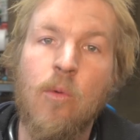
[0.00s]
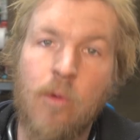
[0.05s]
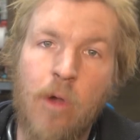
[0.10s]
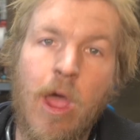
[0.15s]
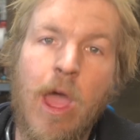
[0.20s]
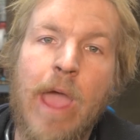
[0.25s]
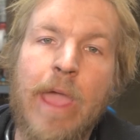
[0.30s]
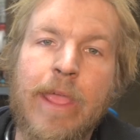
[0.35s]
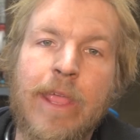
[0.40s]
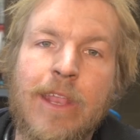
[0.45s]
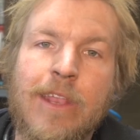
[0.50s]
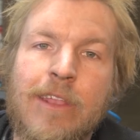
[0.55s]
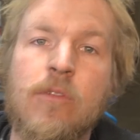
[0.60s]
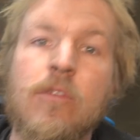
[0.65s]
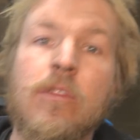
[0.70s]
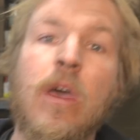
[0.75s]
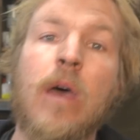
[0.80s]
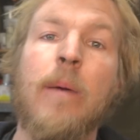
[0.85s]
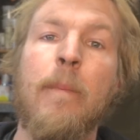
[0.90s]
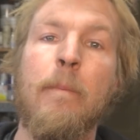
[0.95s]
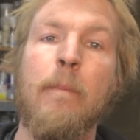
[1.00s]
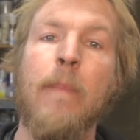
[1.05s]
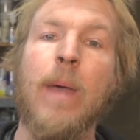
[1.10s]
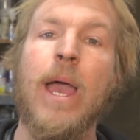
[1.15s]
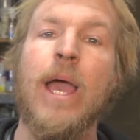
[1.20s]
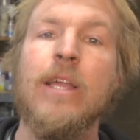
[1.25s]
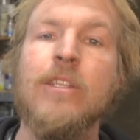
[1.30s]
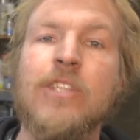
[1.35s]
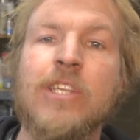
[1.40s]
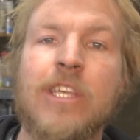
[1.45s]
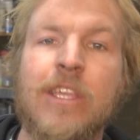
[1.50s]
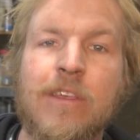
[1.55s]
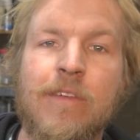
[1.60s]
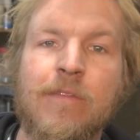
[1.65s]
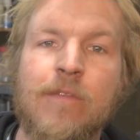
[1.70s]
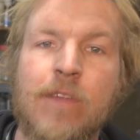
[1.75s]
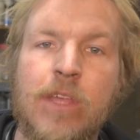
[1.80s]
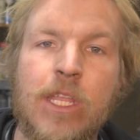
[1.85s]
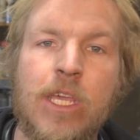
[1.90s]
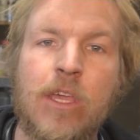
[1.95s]
Right, through the magic
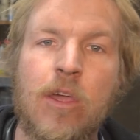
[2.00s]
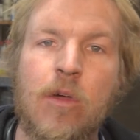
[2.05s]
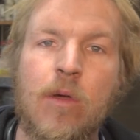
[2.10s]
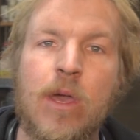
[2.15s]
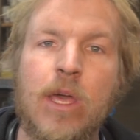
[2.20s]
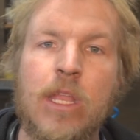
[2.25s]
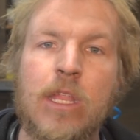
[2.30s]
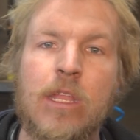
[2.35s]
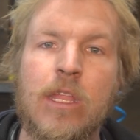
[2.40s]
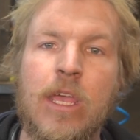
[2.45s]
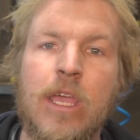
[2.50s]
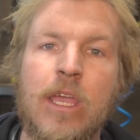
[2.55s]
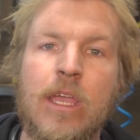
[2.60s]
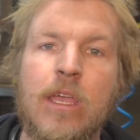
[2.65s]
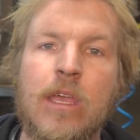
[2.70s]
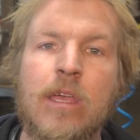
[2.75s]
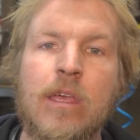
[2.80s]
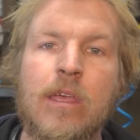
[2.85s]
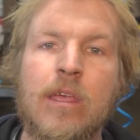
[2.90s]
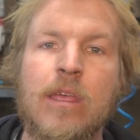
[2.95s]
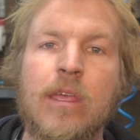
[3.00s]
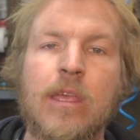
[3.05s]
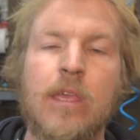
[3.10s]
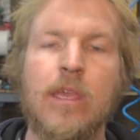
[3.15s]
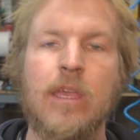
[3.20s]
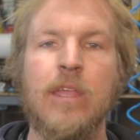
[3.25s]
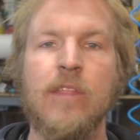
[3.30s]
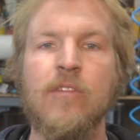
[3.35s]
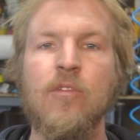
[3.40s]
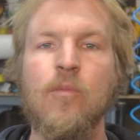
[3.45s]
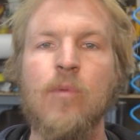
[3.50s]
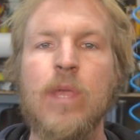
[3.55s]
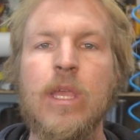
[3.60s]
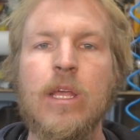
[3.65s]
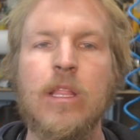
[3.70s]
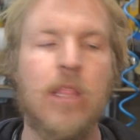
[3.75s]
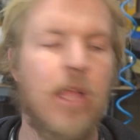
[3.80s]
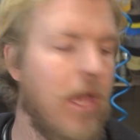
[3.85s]
of video editing, it's a week